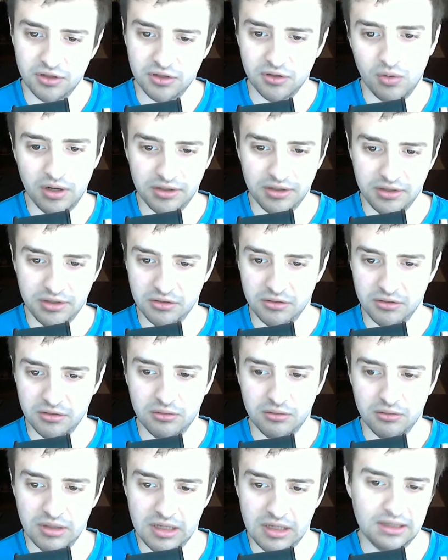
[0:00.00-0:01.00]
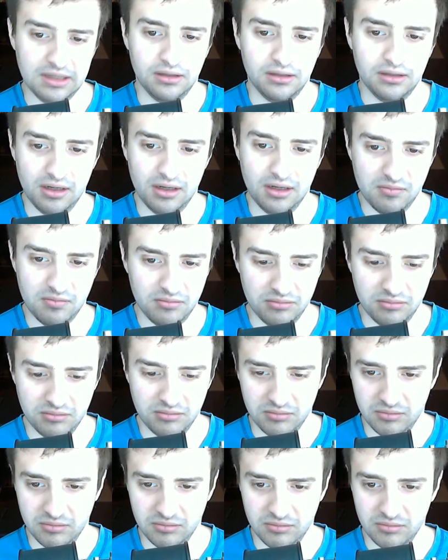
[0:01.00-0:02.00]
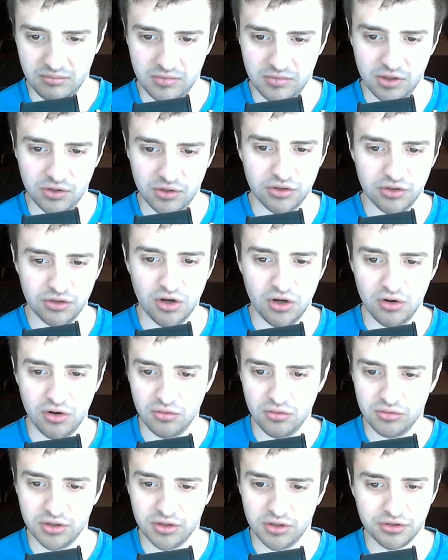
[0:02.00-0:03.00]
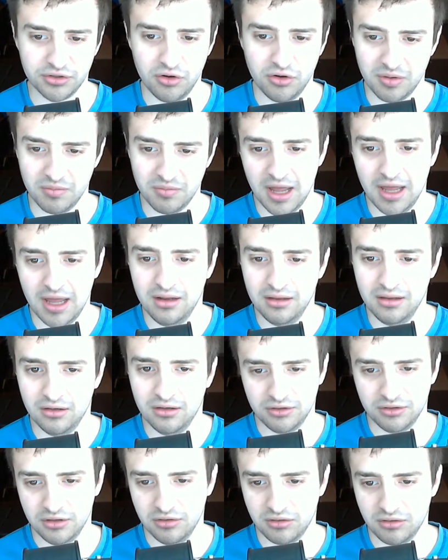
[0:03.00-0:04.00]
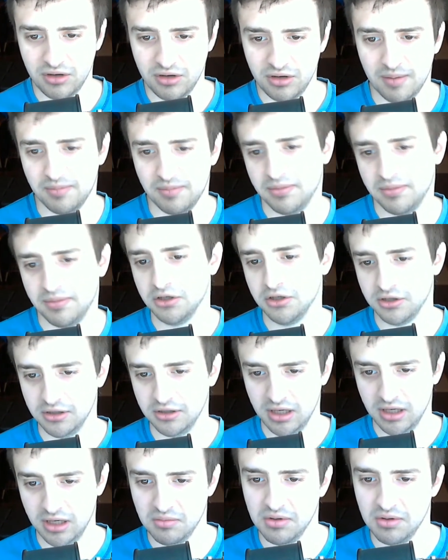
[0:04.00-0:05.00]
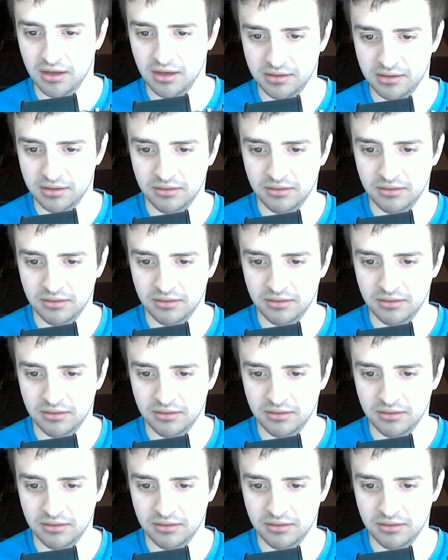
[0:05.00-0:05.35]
want to, it's there's no competition in APIs.